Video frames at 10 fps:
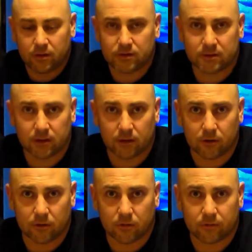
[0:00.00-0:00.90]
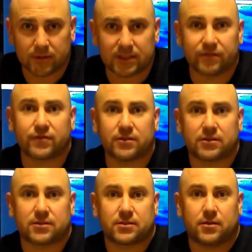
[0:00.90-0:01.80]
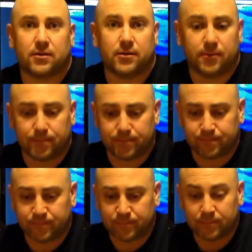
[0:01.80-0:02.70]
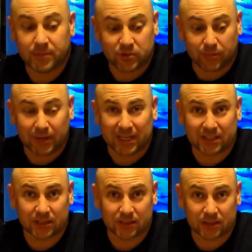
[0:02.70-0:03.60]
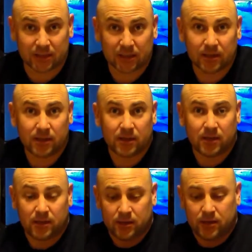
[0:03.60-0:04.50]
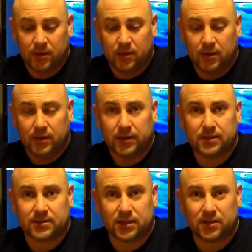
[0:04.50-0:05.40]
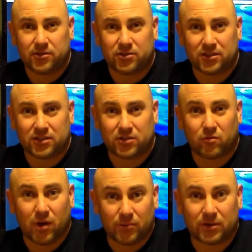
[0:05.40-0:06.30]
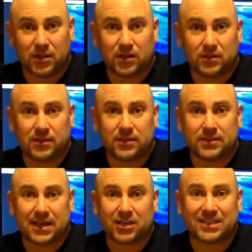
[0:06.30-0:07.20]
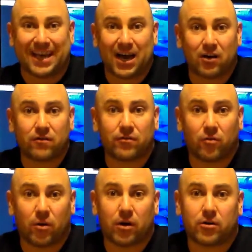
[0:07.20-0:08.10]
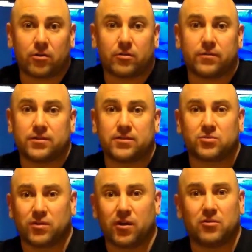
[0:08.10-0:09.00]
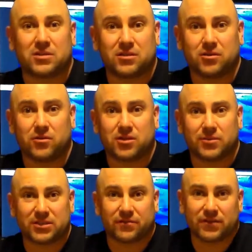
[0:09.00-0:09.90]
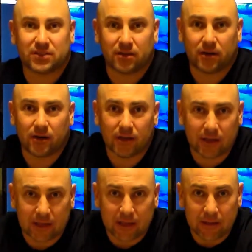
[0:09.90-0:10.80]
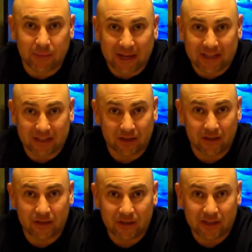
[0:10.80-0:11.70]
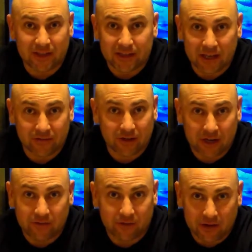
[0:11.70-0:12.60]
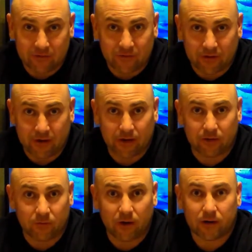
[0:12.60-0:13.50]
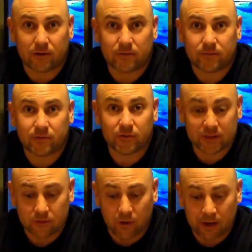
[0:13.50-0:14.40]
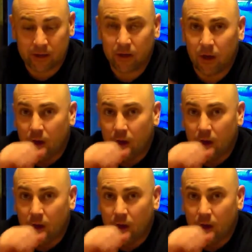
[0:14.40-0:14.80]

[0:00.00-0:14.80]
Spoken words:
So the difference between band guns and say your traditional rubber gun is actually out of the water. This is what I always tell you, especially if it's a band gun, never ever ever fire into the water. The reason why,